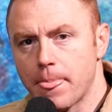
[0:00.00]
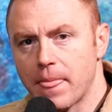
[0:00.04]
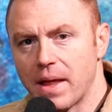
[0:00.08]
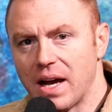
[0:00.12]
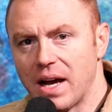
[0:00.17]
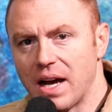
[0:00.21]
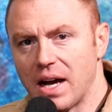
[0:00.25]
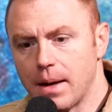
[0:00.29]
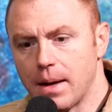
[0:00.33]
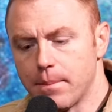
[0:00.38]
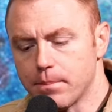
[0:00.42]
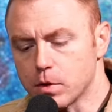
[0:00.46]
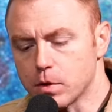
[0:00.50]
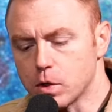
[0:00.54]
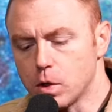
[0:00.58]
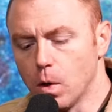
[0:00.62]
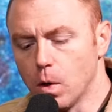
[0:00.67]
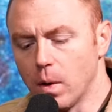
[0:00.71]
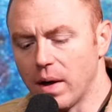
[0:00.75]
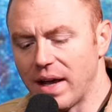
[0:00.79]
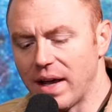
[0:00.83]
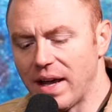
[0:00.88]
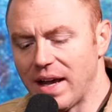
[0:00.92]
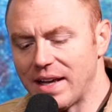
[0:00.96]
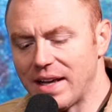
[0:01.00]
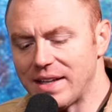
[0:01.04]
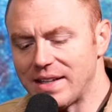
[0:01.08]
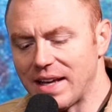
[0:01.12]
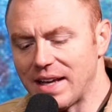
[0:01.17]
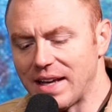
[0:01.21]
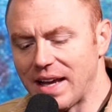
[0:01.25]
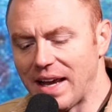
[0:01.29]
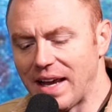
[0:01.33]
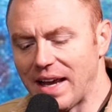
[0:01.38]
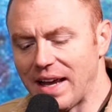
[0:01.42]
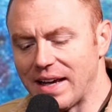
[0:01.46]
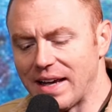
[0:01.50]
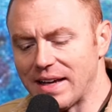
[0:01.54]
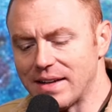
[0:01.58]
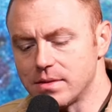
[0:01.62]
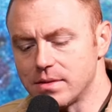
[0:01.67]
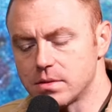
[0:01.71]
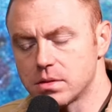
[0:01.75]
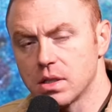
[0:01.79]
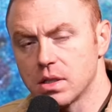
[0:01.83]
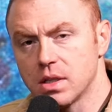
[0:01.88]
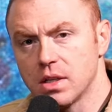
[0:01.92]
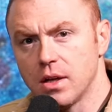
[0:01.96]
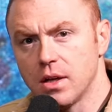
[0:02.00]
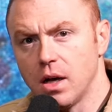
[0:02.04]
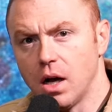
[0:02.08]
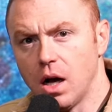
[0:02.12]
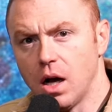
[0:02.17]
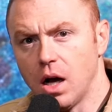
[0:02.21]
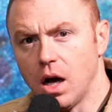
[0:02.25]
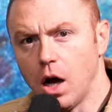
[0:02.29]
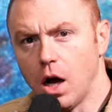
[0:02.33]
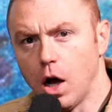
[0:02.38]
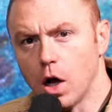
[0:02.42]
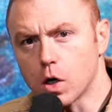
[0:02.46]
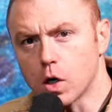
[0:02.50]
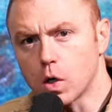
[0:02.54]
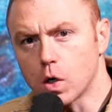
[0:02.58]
um, go ahead and uh,